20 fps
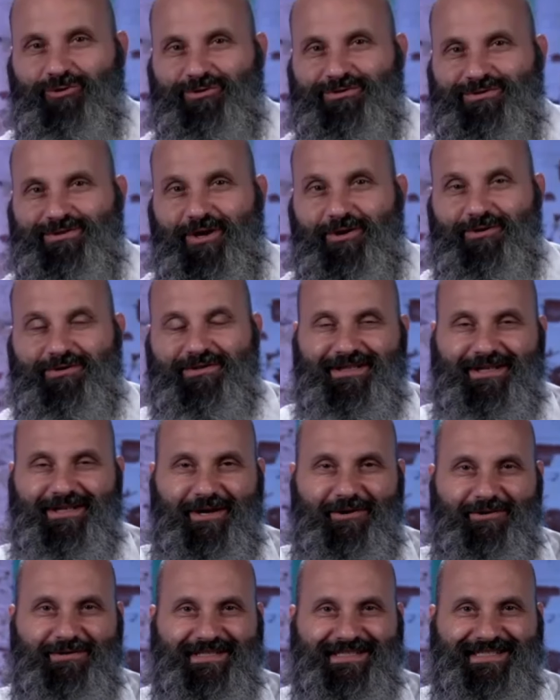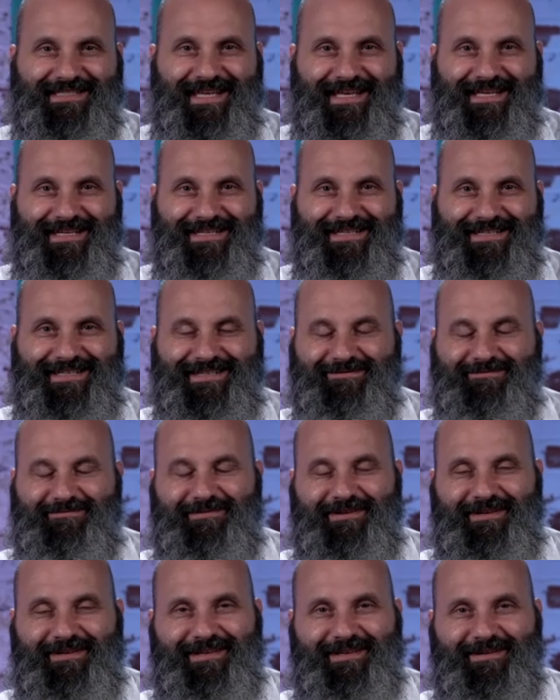don't go as intended
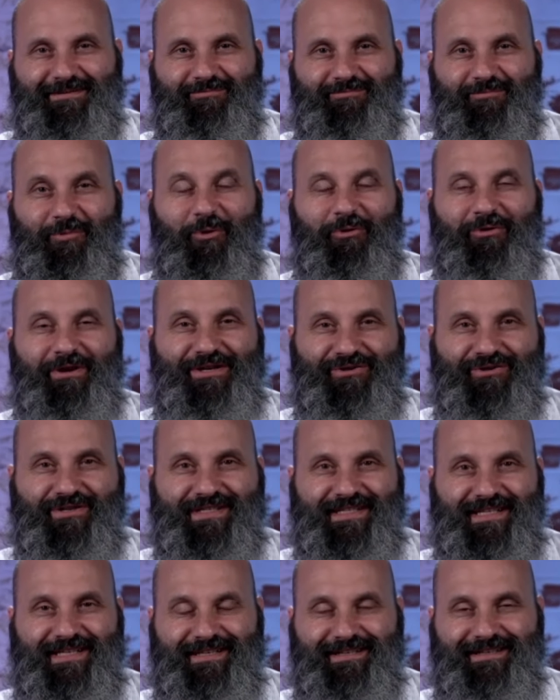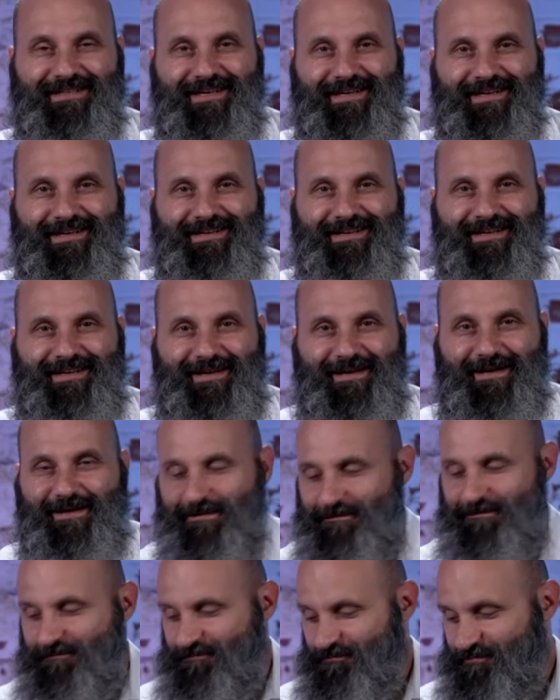more interesting.
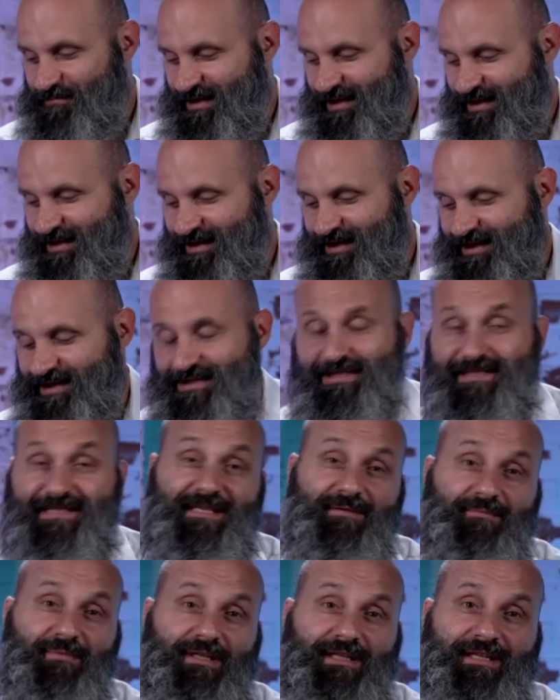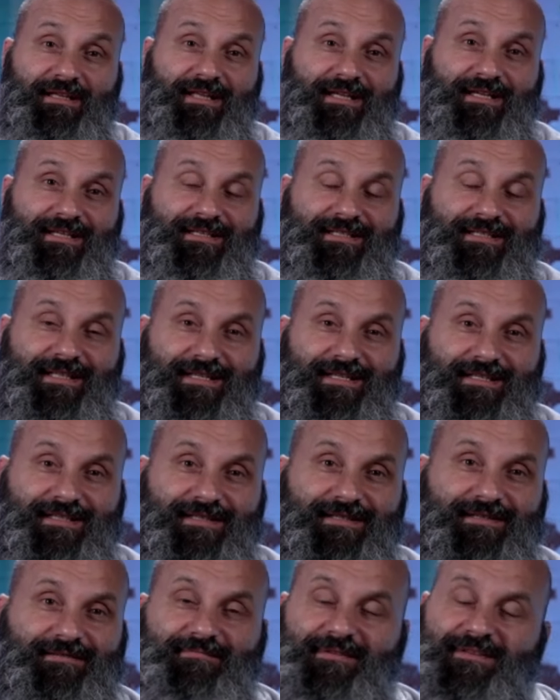Similarly, there's
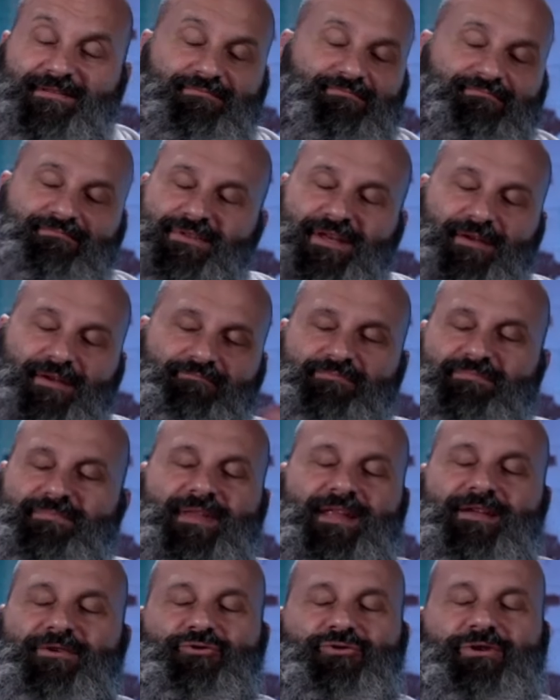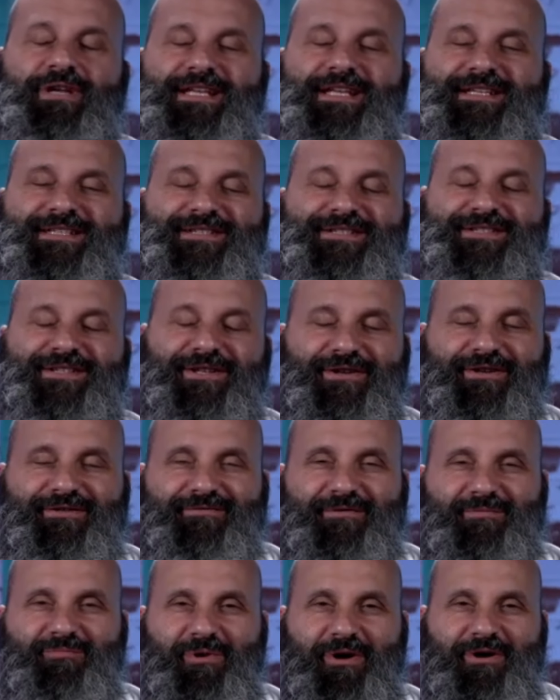good lessons to learn
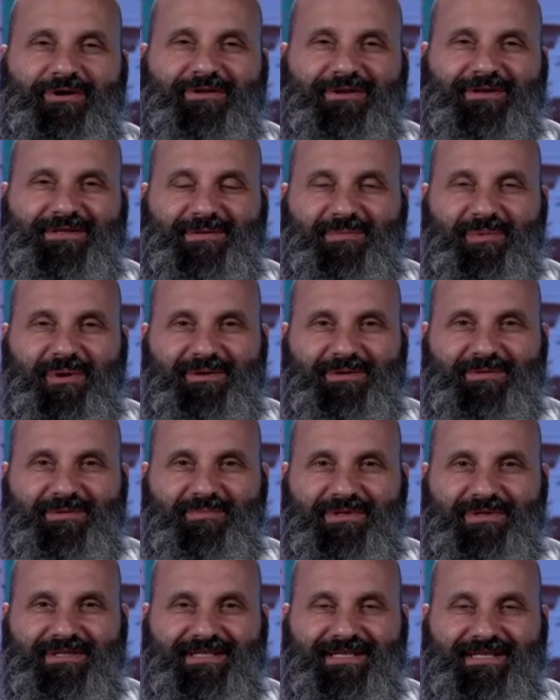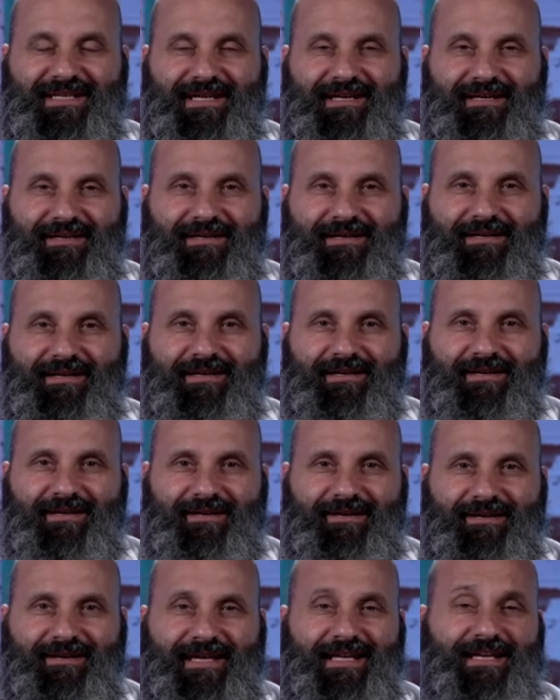from both, I suppose. But
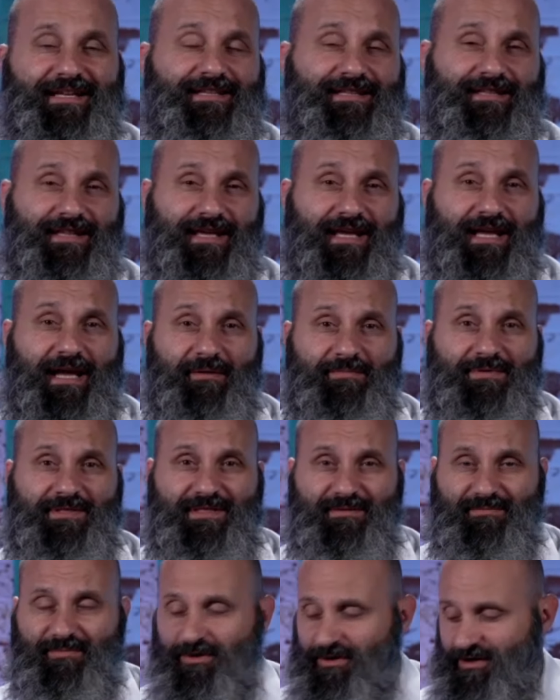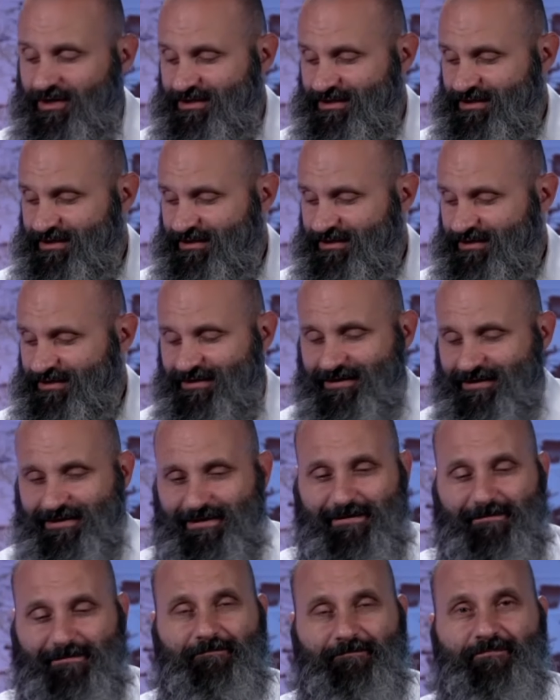anything that comes to mind
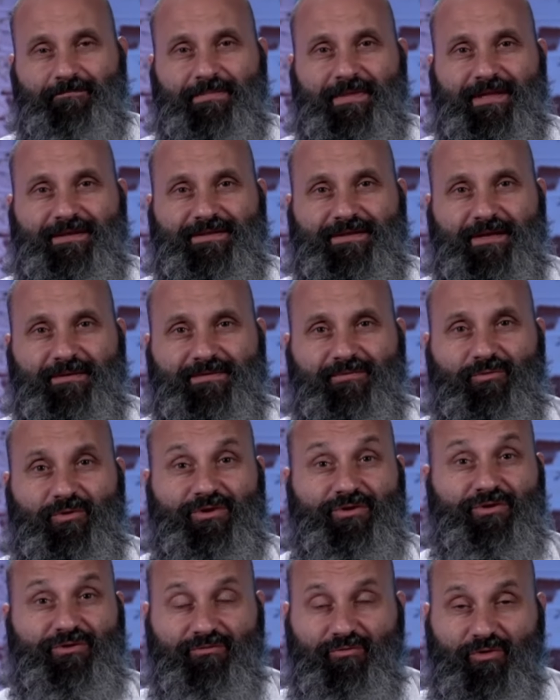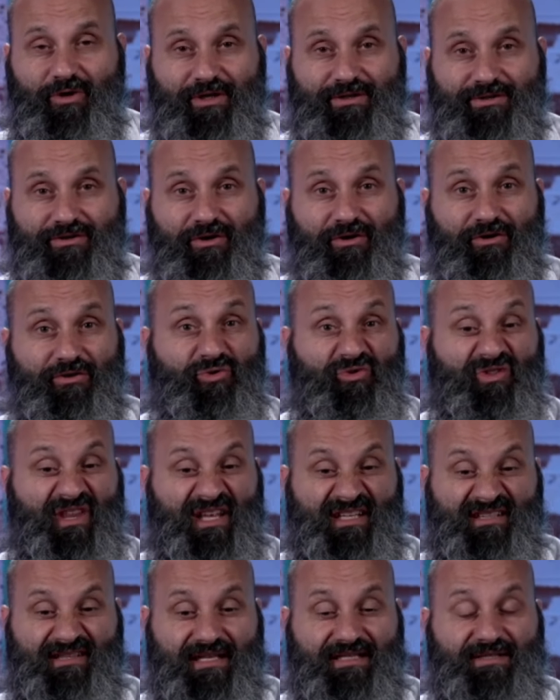in terms of what you've worked on or
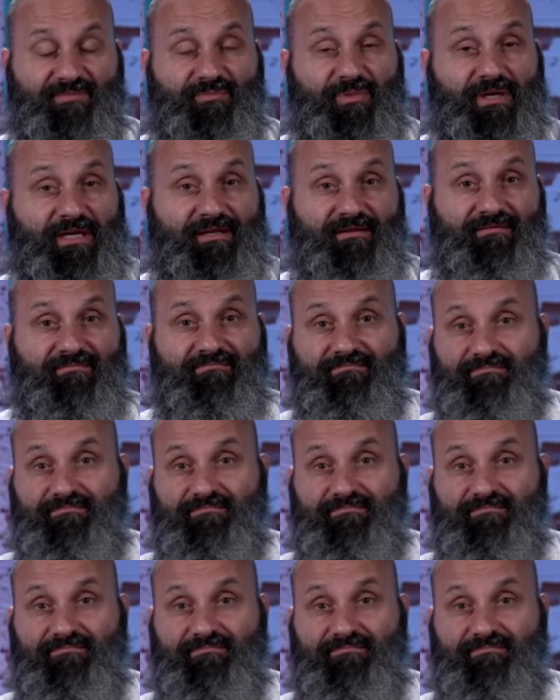that's been